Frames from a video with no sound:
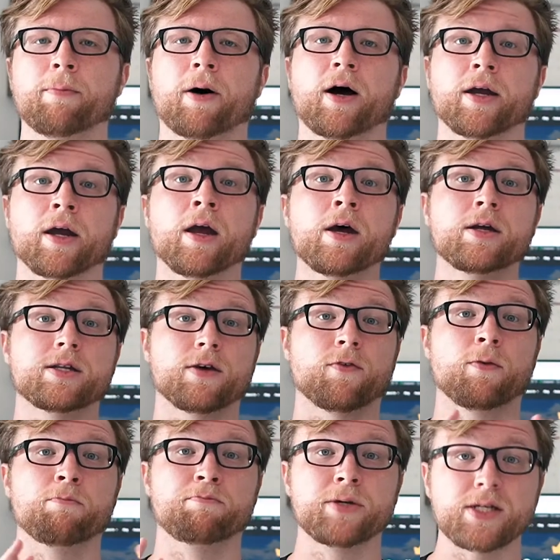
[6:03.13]
buying
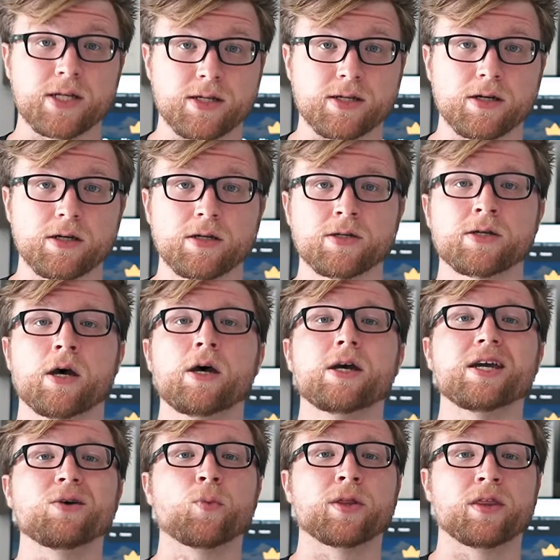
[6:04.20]
different businesses
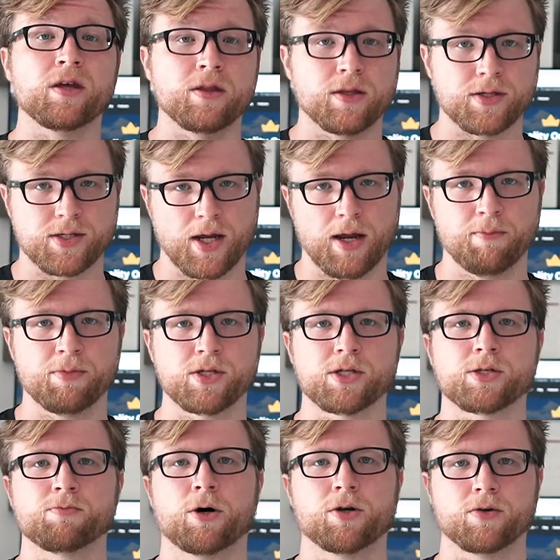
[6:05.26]
within the same
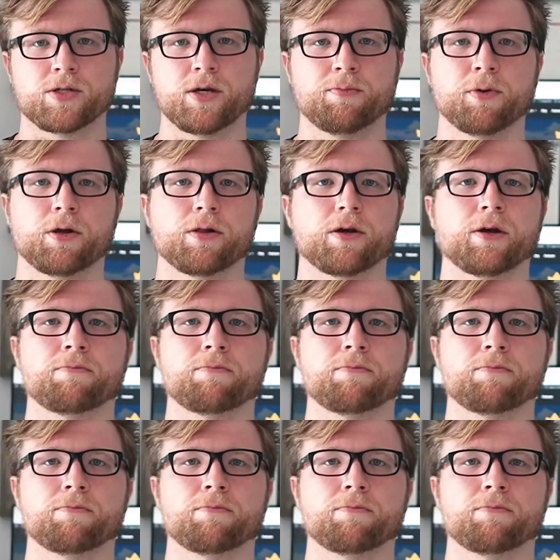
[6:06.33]
business model typically.